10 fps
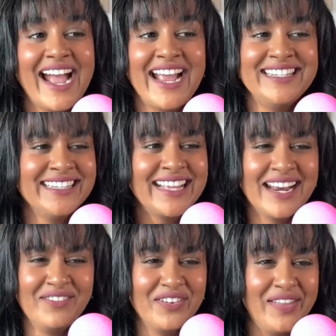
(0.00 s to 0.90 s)
I did get
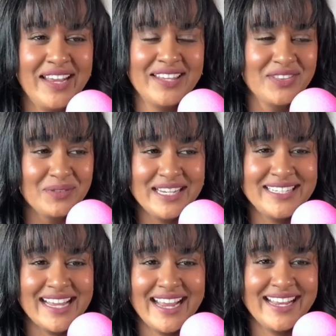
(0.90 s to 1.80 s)
it for like 3
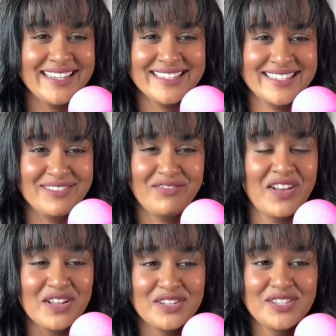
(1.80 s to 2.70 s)
days,
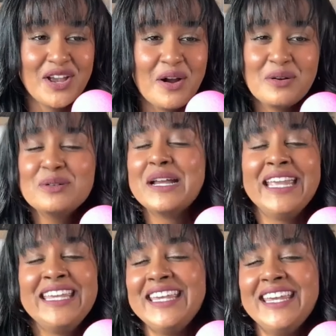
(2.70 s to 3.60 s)
felt so
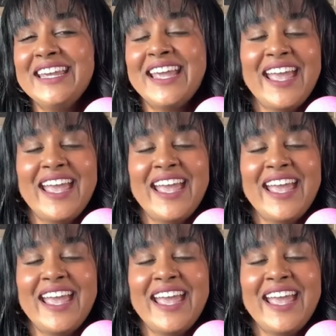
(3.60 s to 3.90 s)
icky.